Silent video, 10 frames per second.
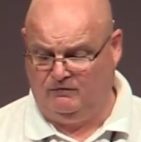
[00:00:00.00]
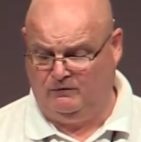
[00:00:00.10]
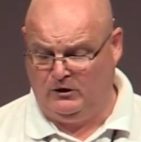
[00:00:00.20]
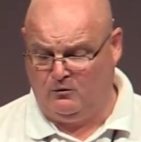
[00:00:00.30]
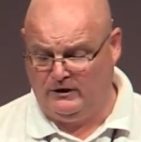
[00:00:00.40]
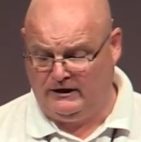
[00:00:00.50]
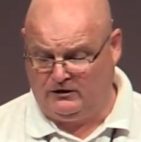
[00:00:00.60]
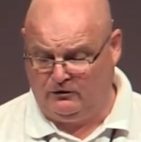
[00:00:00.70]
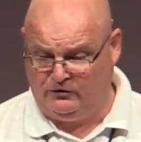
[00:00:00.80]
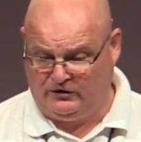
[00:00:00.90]
real
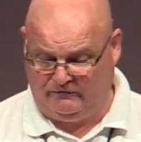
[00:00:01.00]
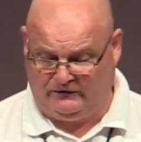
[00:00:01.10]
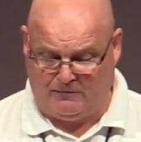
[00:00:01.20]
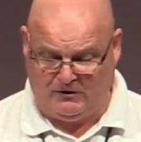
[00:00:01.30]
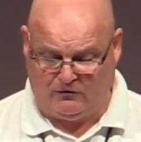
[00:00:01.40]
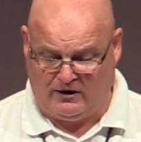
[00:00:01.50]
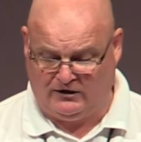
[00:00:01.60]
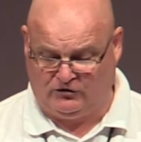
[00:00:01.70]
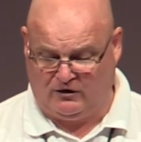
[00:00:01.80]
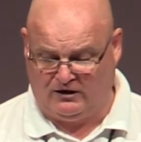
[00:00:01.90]
inclusive
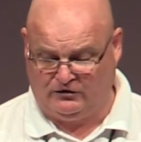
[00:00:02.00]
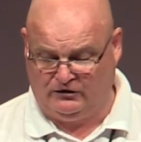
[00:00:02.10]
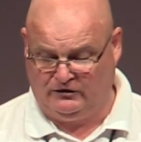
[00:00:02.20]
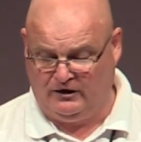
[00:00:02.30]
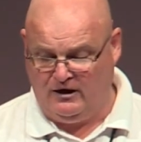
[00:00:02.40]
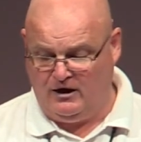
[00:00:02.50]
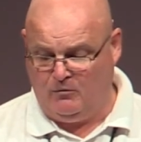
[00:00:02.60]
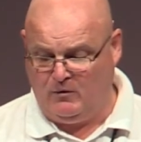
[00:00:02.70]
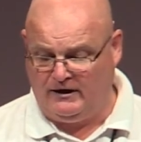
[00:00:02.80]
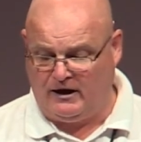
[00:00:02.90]
democratic structures
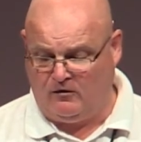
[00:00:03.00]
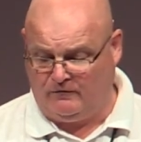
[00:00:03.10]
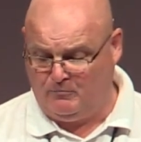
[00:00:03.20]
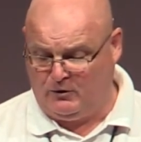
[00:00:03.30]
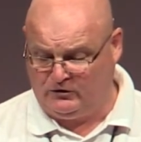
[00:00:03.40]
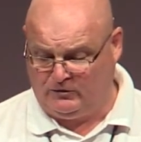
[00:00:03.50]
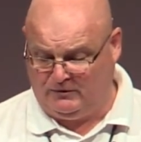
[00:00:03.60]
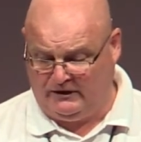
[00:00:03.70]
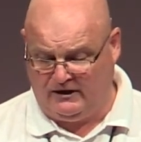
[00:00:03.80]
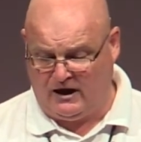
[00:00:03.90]
and where they offer
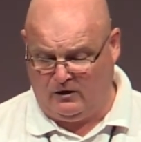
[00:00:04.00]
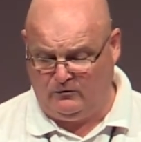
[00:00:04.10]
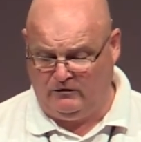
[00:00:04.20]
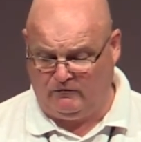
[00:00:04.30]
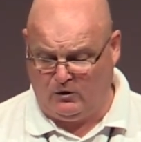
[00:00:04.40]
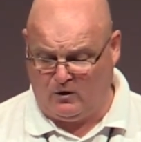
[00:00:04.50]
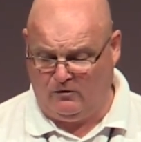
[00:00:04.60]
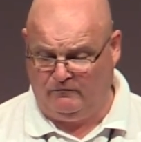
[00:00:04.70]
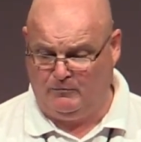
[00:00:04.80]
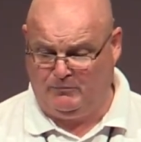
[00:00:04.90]
possibly the only real
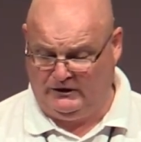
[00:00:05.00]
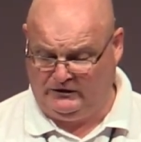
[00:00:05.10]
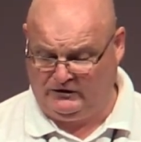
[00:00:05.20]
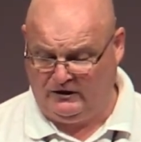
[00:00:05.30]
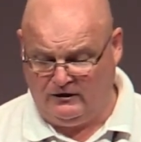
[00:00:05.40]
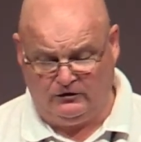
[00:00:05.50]
hope for peace,